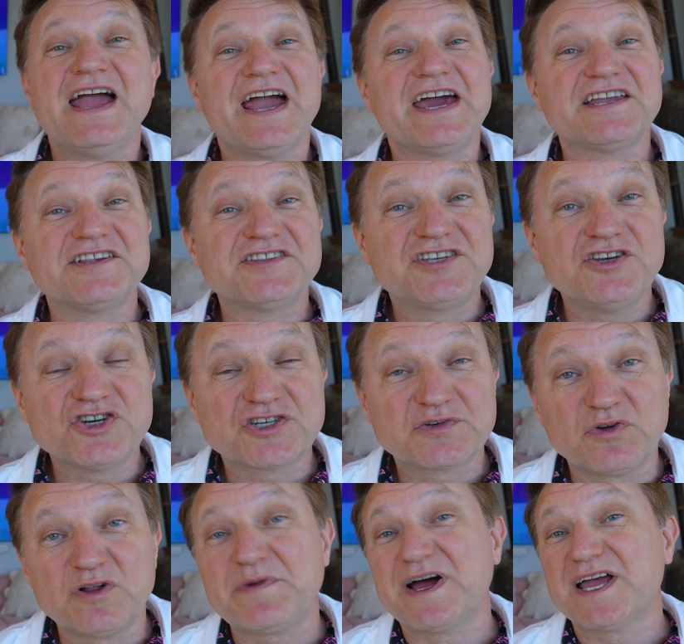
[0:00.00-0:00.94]
and as
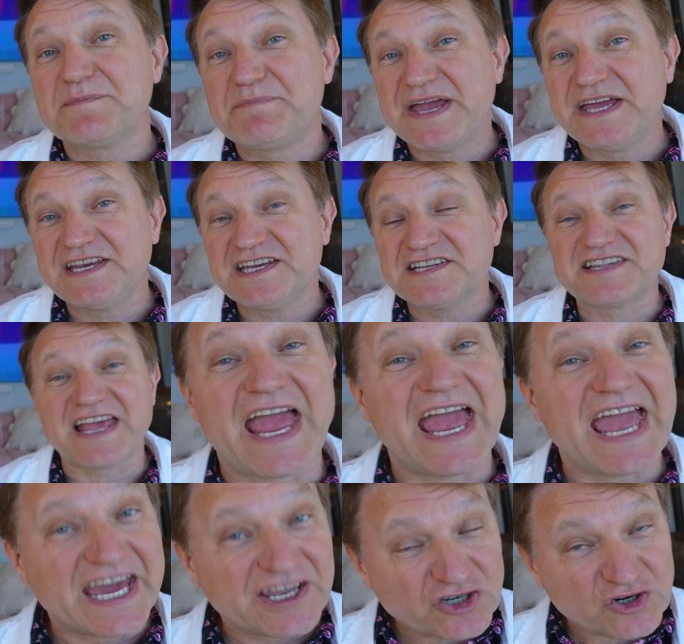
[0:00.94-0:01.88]
usual, my opinions
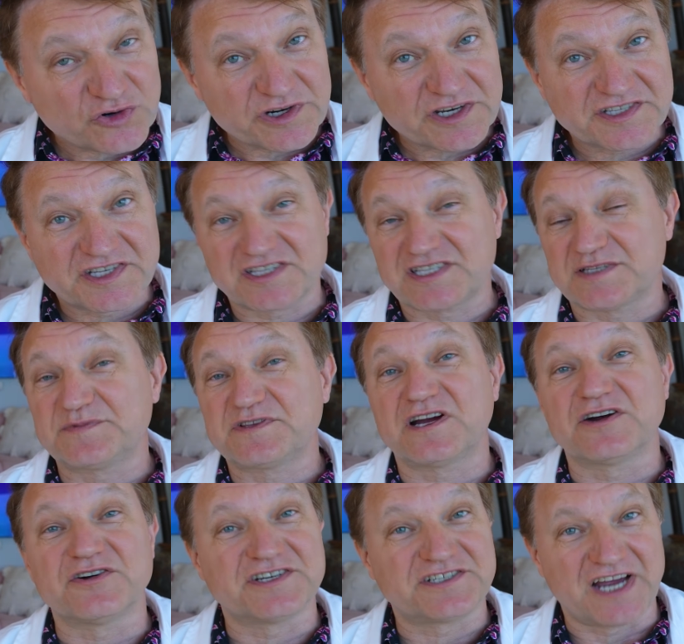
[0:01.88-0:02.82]
and criticisms
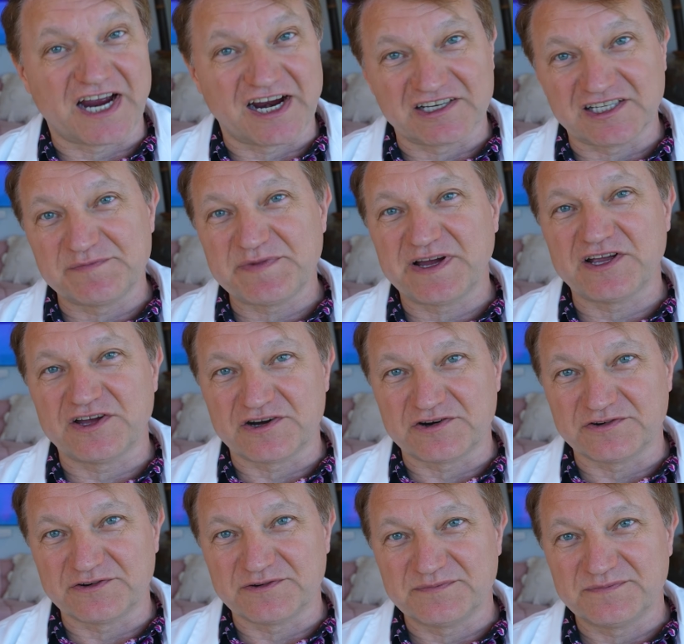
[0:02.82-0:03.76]
are entirely my own.